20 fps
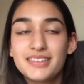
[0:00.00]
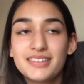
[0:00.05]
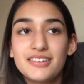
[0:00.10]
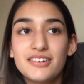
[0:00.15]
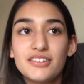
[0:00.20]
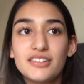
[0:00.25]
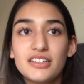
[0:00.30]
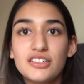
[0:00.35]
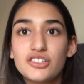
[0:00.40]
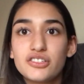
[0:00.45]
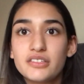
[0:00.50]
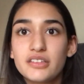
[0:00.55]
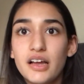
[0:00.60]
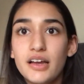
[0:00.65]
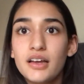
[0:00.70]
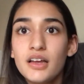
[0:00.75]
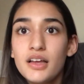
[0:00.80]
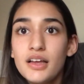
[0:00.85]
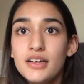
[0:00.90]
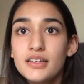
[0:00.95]
So then she's
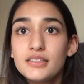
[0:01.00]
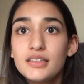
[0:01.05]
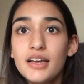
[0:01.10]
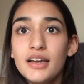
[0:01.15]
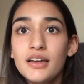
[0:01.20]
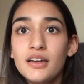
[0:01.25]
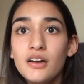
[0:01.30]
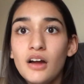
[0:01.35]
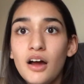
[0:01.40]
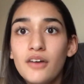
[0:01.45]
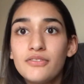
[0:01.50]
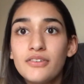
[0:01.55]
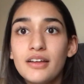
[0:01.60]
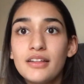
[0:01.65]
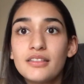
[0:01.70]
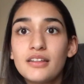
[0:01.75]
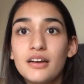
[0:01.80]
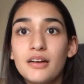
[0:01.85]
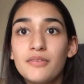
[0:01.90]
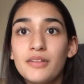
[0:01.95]
like, take it off.
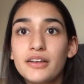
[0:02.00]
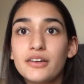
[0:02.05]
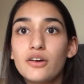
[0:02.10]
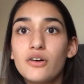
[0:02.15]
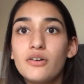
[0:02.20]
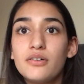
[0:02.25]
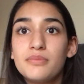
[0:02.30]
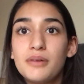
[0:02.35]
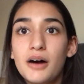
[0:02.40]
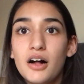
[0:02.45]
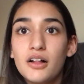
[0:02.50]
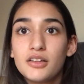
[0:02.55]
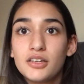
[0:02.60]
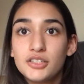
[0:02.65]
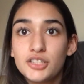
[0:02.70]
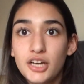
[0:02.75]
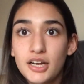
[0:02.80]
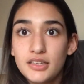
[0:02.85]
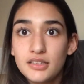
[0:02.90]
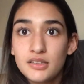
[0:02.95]
And then I'm like, go
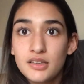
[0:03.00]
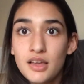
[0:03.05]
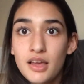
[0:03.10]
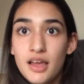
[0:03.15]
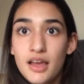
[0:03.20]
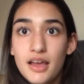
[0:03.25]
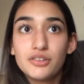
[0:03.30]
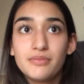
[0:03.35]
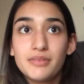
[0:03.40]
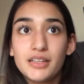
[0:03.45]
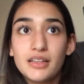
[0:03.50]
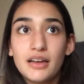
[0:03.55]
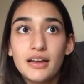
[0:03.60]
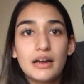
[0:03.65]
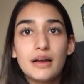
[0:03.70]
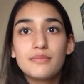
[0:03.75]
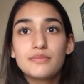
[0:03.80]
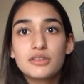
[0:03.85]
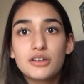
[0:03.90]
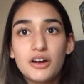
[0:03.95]
apologize. She'll be like,
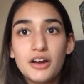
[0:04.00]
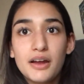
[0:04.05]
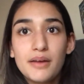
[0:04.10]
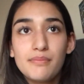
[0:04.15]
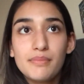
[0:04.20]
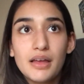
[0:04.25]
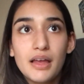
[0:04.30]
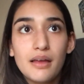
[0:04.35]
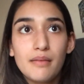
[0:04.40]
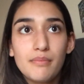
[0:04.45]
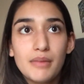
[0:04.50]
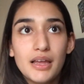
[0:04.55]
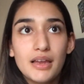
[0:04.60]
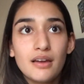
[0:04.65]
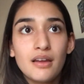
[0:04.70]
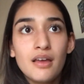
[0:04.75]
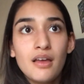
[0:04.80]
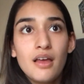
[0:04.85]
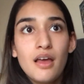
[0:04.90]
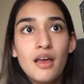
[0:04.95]
I'm sorry, I'm being mean.